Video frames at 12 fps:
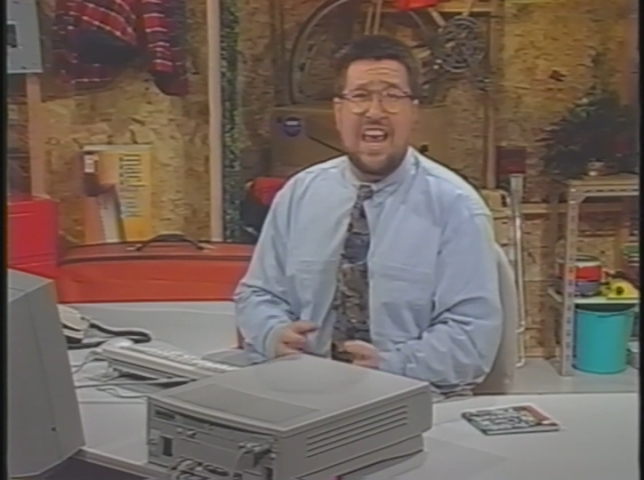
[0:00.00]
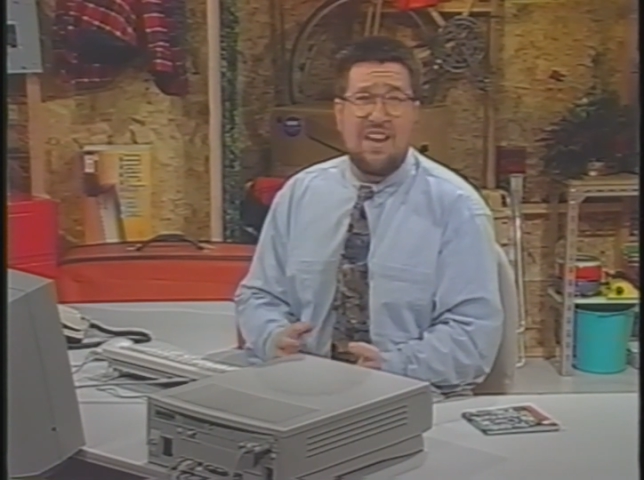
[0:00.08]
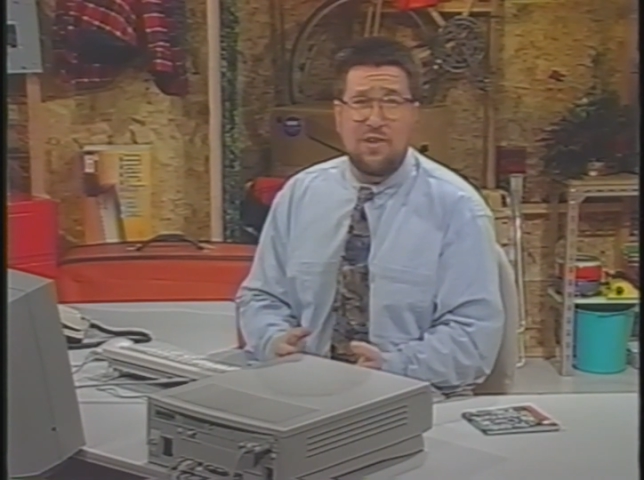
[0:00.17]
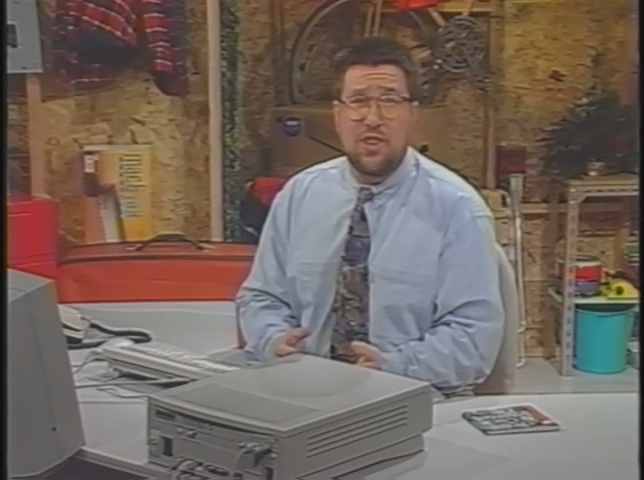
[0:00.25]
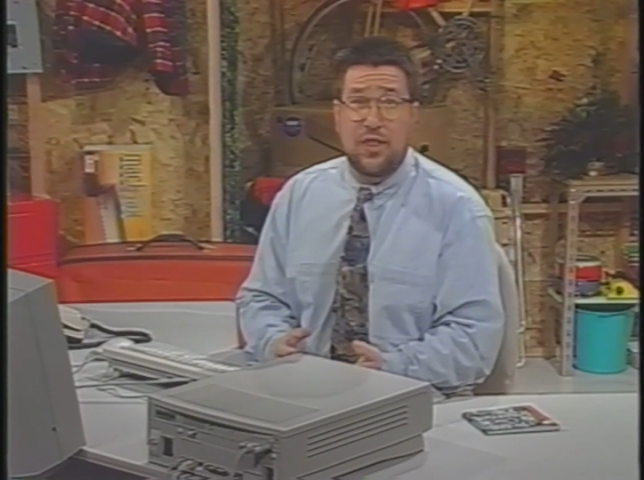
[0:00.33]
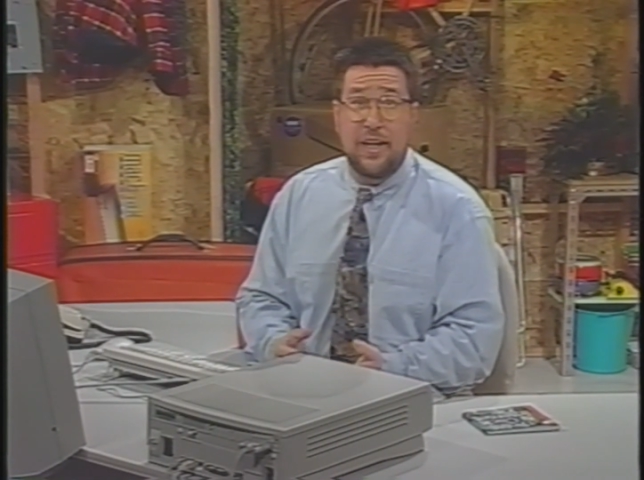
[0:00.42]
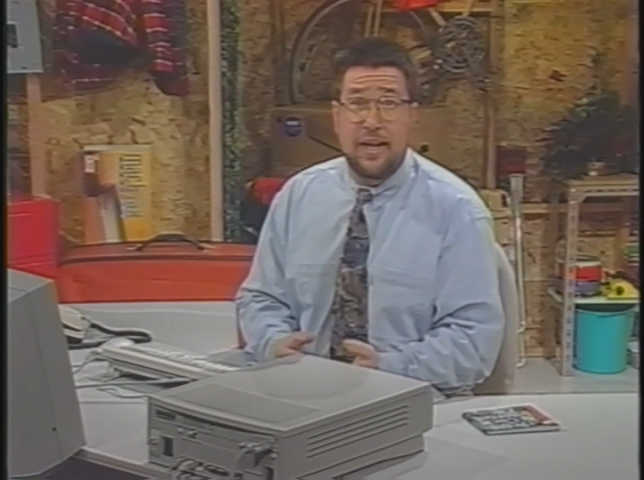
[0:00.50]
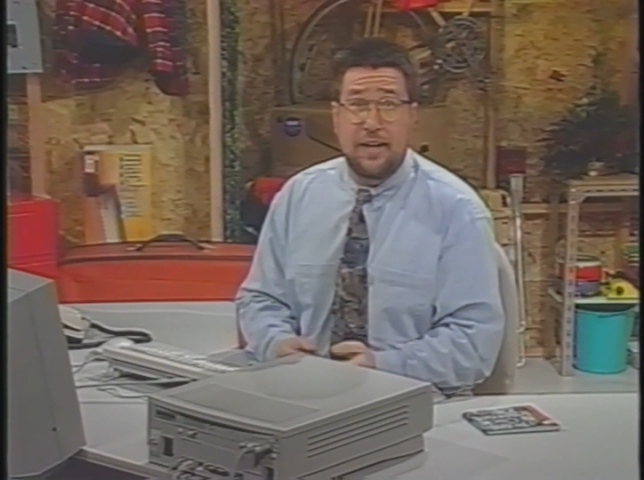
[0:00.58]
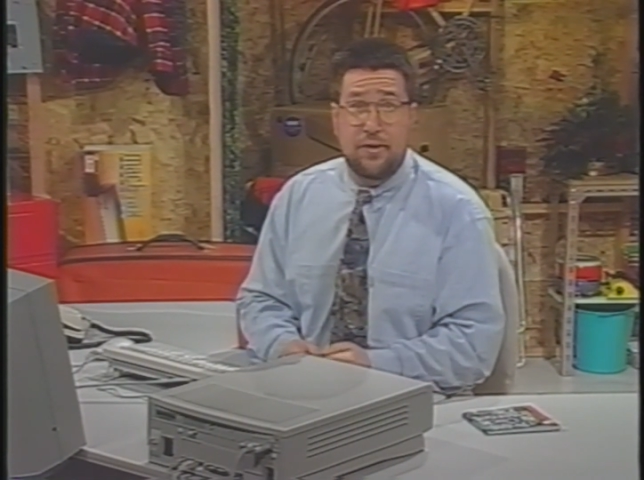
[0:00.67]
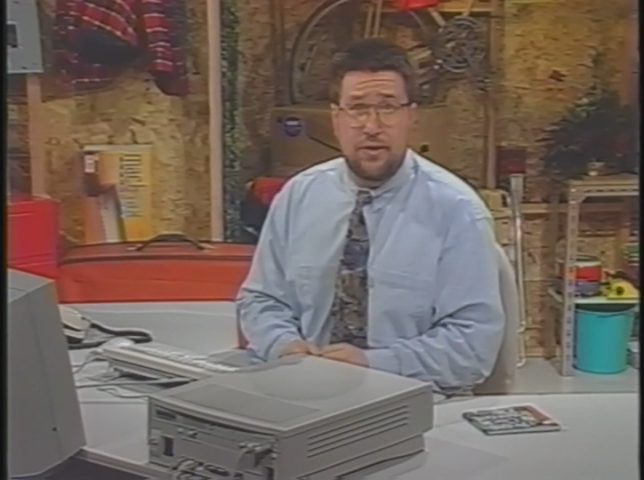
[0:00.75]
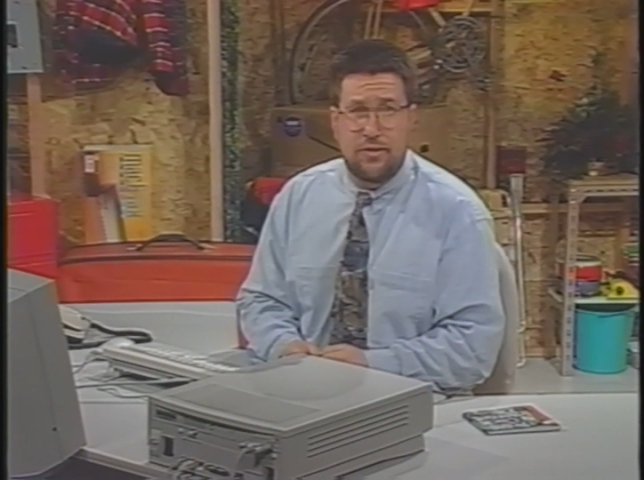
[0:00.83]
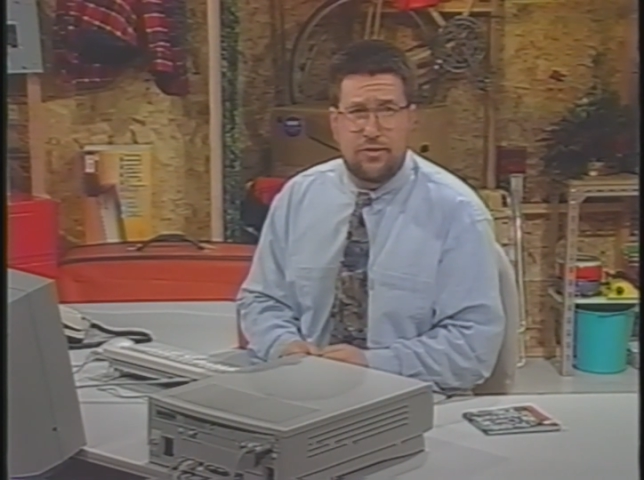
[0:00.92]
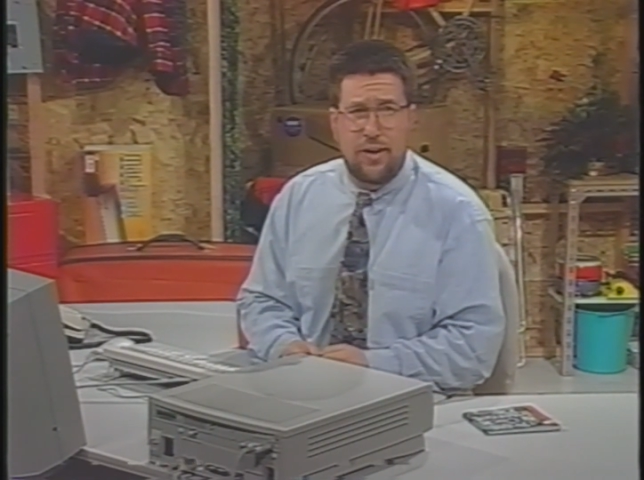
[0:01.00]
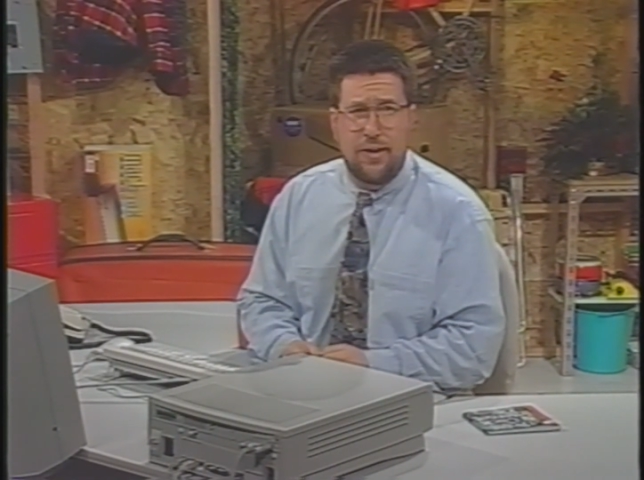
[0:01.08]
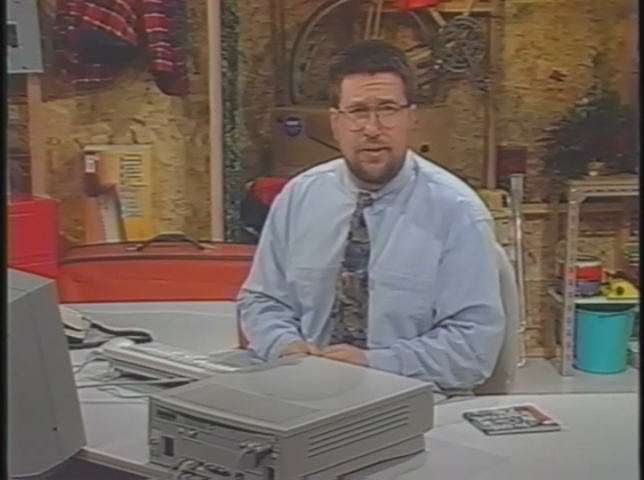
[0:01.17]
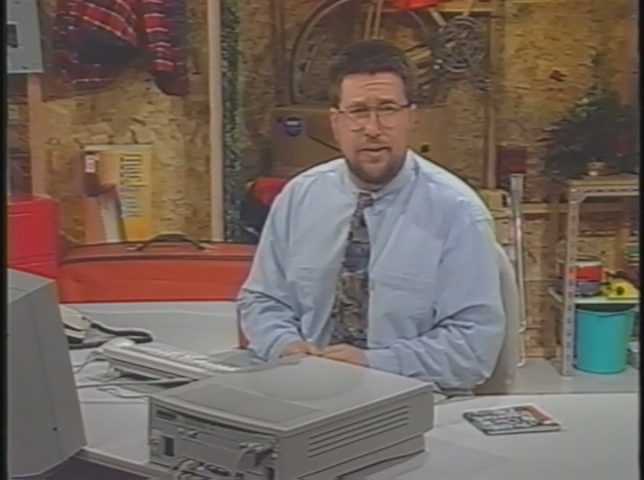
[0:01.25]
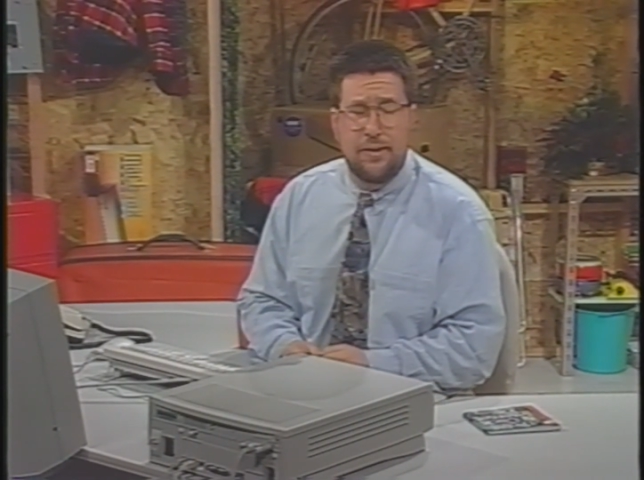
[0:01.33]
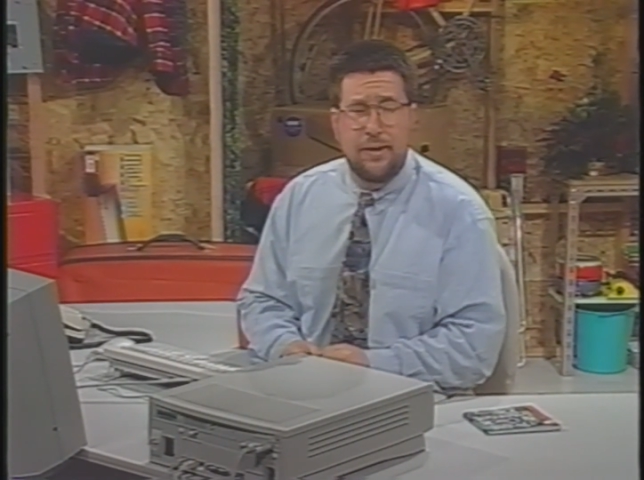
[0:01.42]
everything under the sun.